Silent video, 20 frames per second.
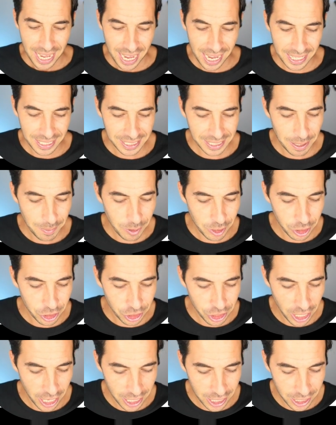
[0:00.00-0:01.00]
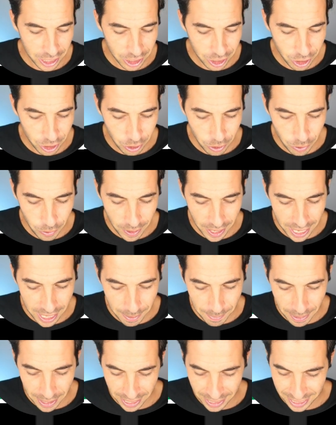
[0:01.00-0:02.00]
Uh, stimulus check to
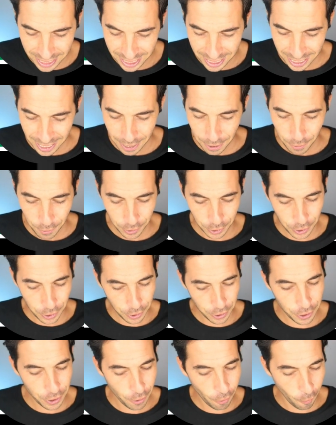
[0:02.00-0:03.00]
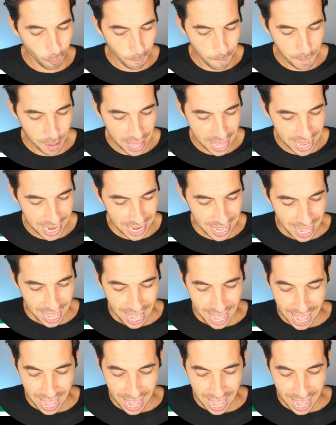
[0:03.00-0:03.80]
inmates, good or bad?